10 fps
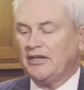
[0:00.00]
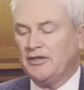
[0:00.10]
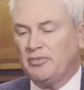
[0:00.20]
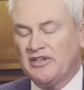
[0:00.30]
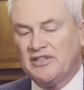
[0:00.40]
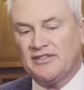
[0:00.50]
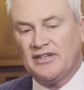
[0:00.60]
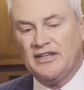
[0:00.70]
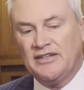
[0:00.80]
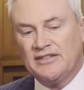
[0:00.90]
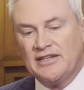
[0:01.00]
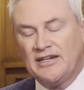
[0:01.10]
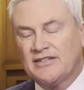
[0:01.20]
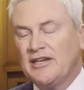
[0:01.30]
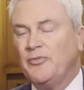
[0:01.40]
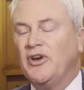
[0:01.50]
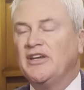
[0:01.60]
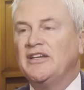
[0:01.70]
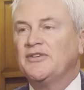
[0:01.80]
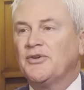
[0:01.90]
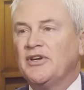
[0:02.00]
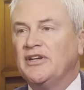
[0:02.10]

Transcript: House say they will launch an investigation